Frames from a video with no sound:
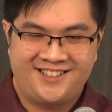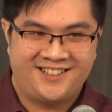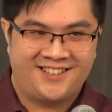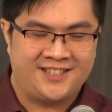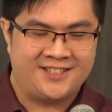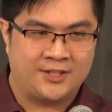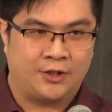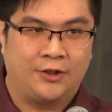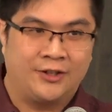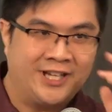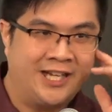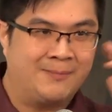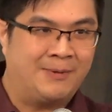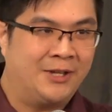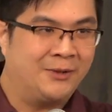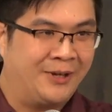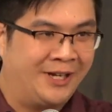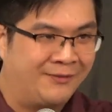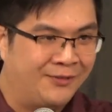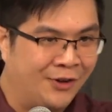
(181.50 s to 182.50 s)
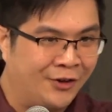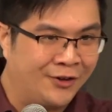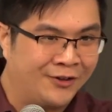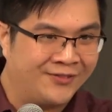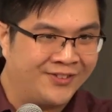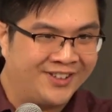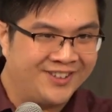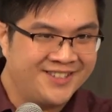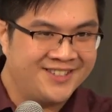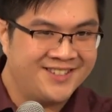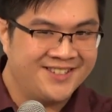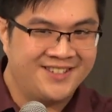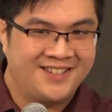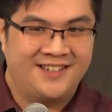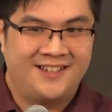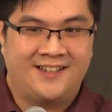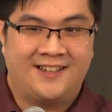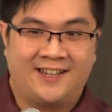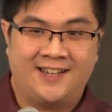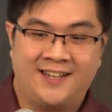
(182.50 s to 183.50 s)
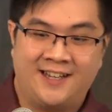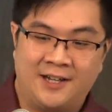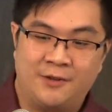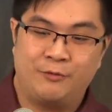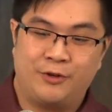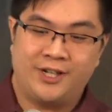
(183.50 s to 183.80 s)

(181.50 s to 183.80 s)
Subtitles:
He's like, oh yeah, by the way, have you heard of this? And